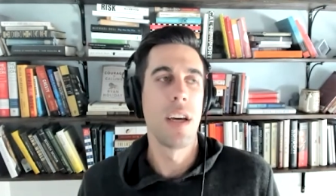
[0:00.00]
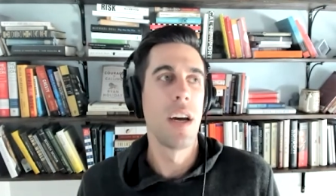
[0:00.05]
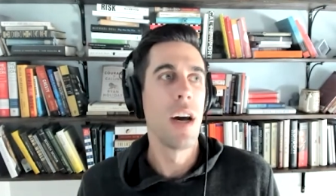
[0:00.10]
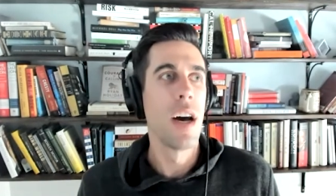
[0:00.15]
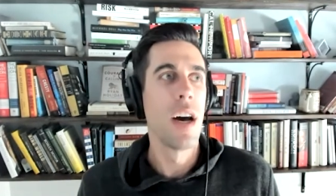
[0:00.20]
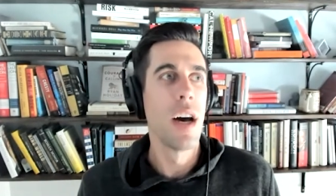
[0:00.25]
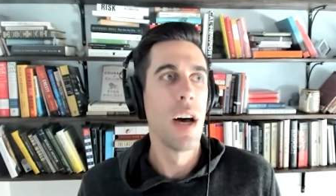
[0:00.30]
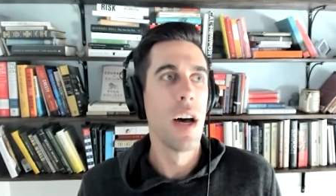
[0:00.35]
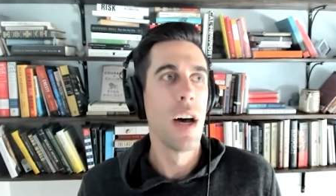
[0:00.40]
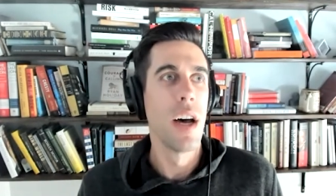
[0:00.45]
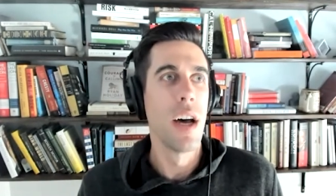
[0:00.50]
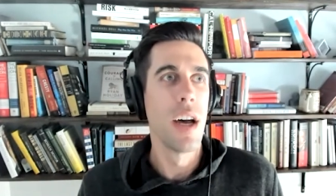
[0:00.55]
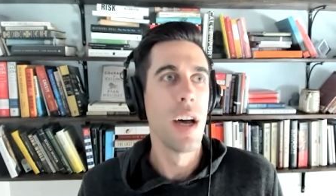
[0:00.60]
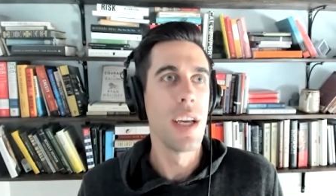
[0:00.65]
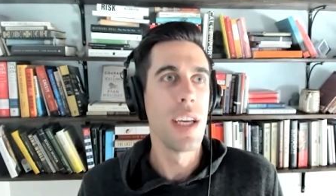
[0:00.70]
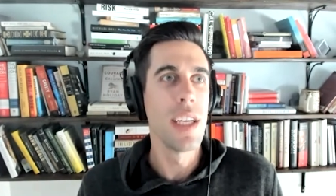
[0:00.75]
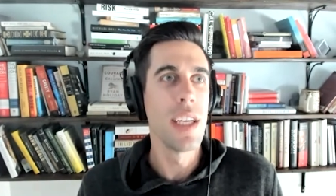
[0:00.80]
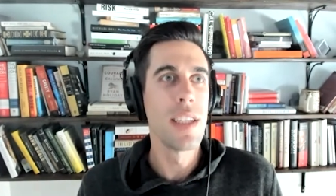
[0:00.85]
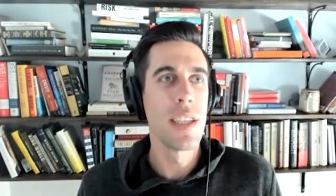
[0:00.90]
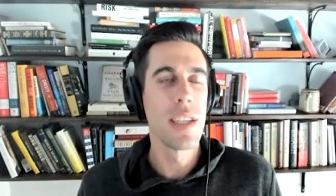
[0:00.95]
uh,
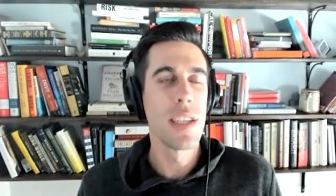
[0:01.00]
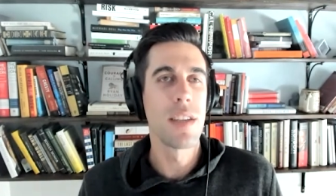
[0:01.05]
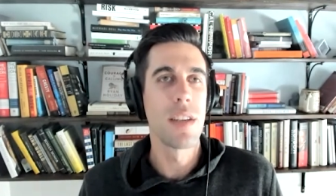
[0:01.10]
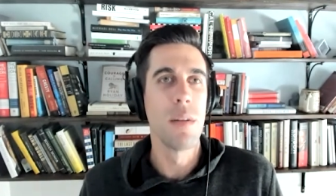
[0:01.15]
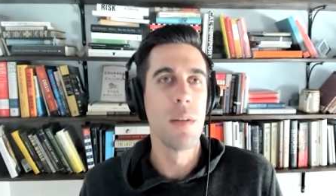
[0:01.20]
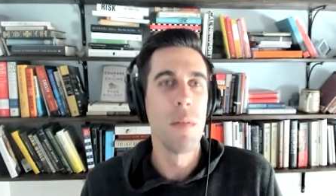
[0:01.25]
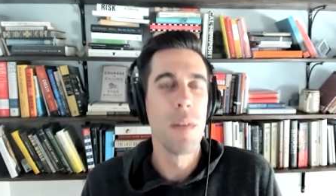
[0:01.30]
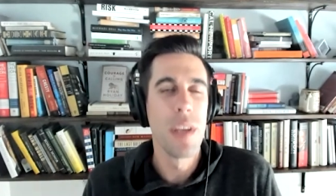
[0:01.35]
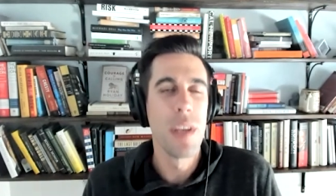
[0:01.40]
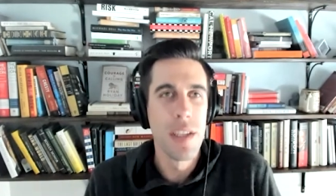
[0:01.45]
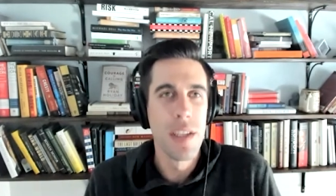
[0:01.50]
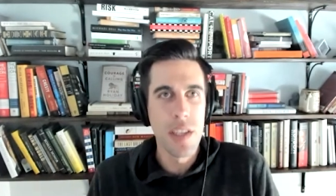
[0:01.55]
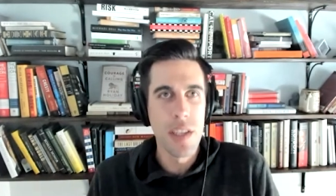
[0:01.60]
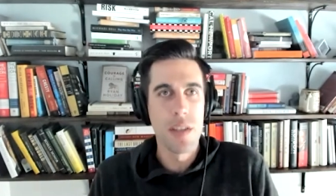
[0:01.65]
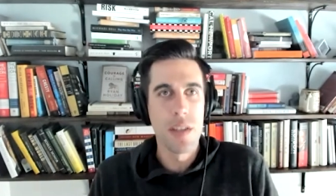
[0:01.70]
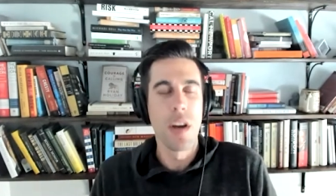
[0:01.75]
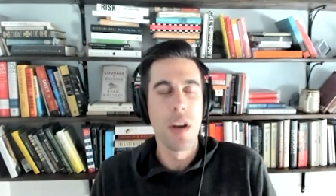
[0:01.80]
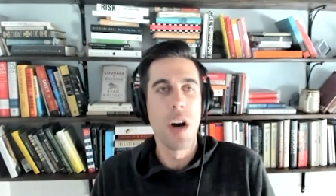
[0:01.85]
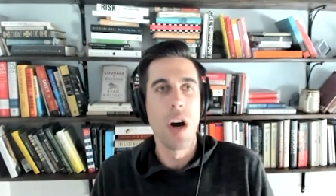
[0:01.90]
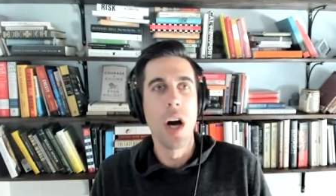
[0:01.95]
is this a, is
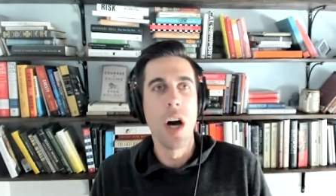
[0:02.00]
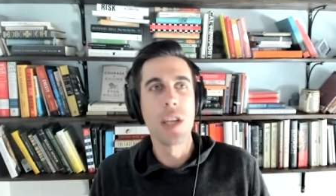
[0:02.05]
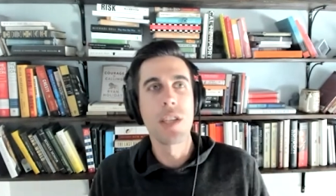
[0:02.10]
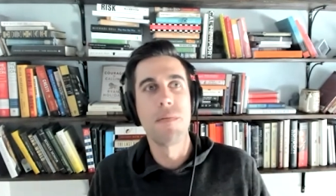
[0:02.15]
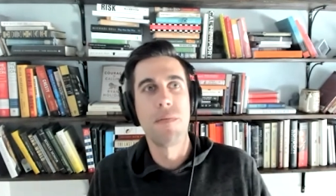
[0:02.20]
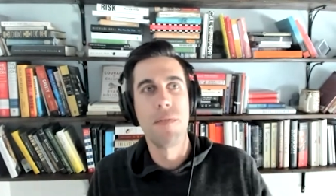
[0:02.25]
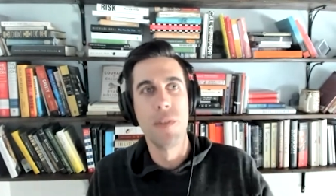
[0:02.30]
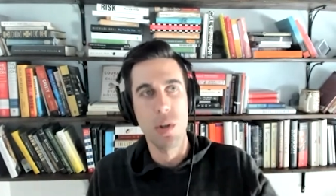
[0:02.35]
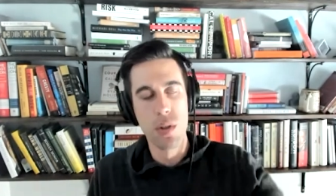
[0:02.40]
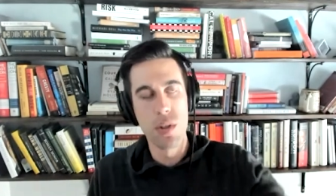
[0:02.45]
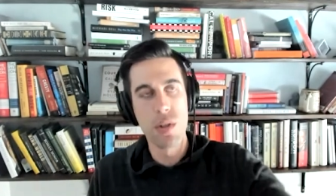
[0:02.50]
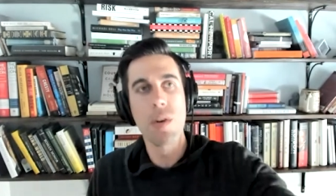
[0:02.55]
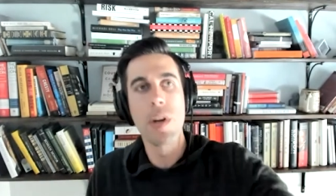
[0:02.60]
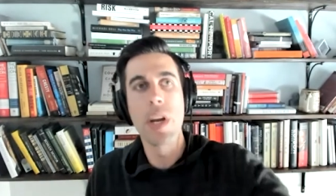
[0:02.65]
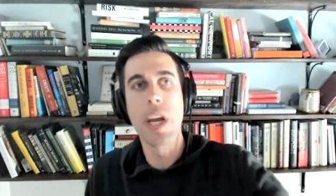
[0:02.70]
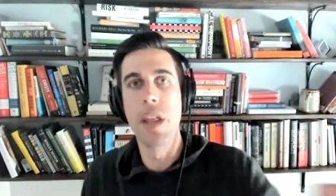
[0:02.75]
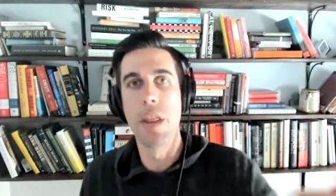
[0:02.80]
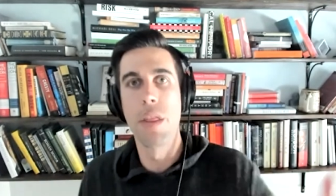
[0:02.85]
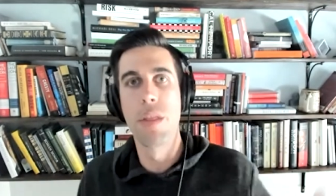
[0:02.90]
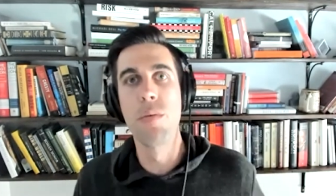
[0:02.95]
this us
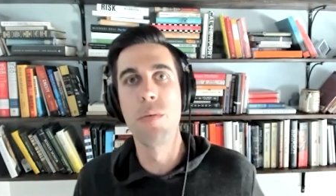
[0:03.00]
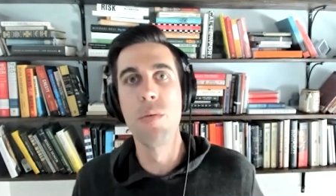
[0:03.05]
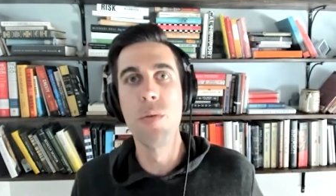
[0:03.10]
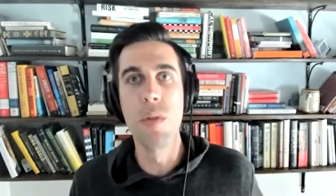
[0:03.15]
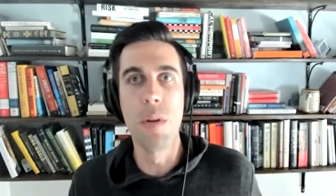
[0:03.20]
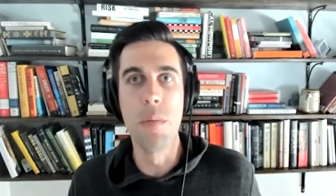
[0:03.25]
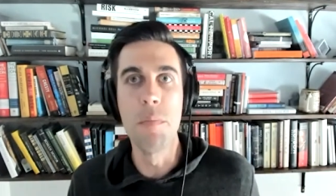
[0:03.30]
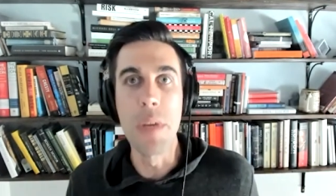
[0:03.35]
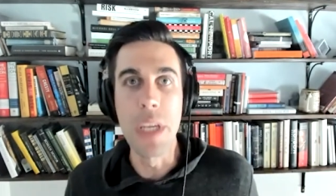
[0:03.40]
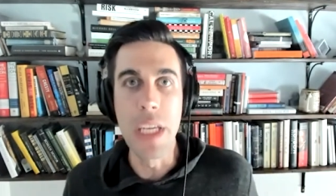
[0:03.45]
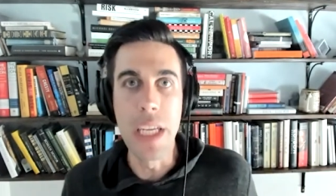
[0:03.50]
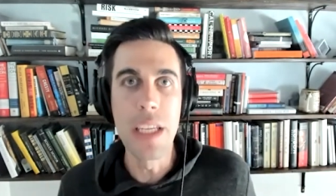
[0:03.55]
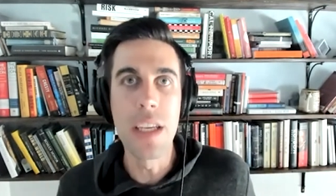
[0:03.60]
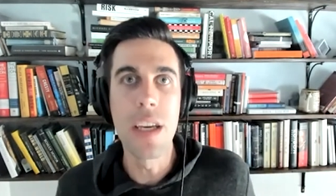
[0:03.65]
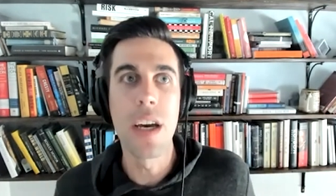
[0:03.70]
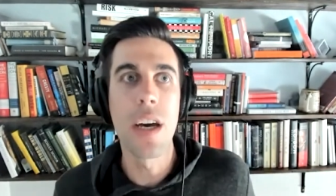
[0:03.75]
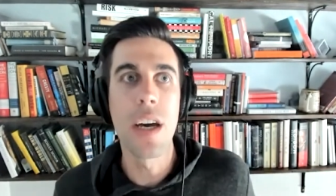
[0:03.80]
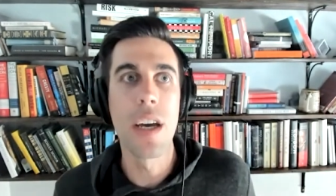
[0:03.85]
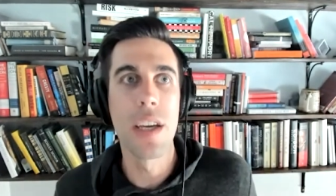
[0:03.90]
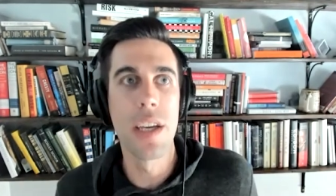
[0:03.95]
filtering it through the
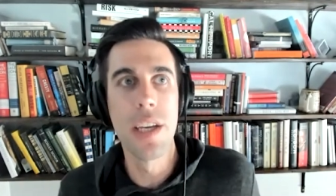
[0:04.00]
media?